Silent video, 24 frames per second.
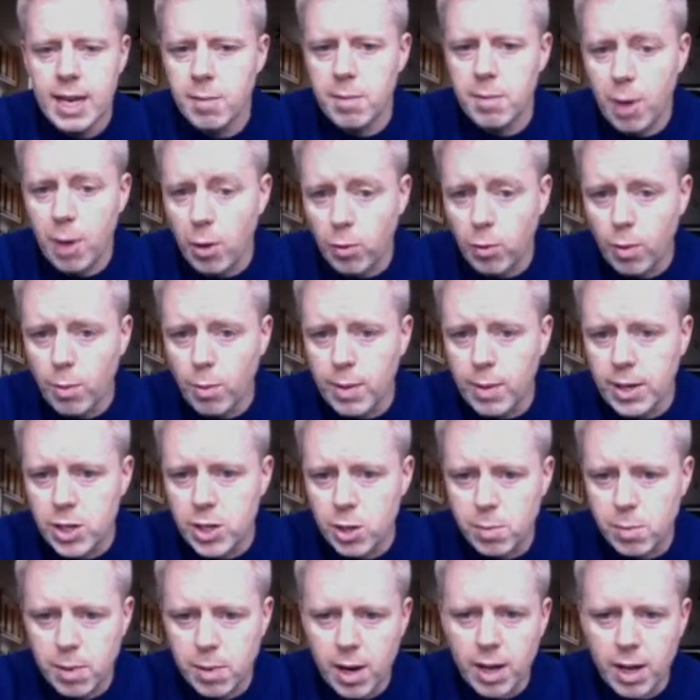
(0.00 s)
in both When
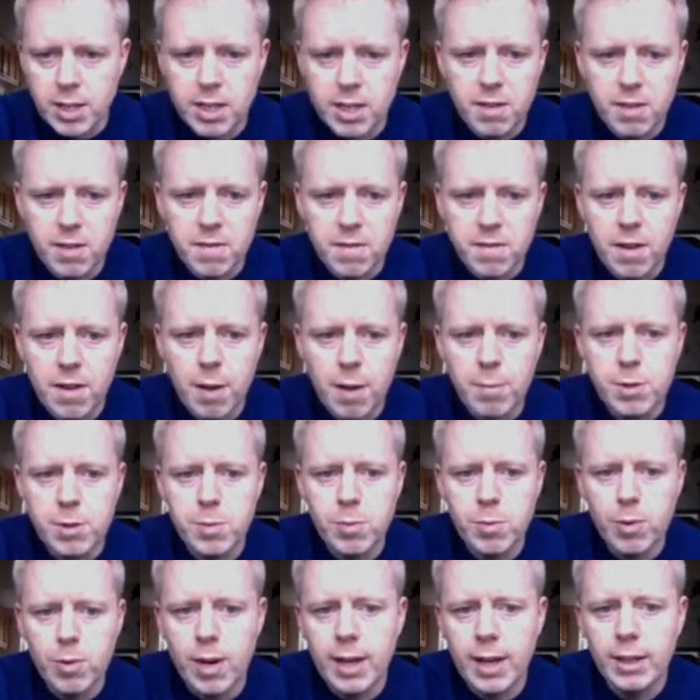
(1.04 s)
We Two Parted and
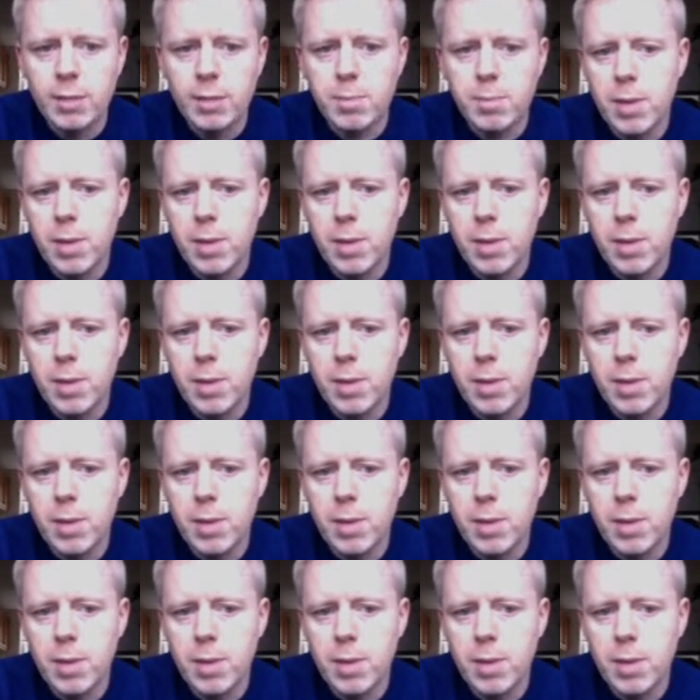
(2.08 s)
Farmer's Bride,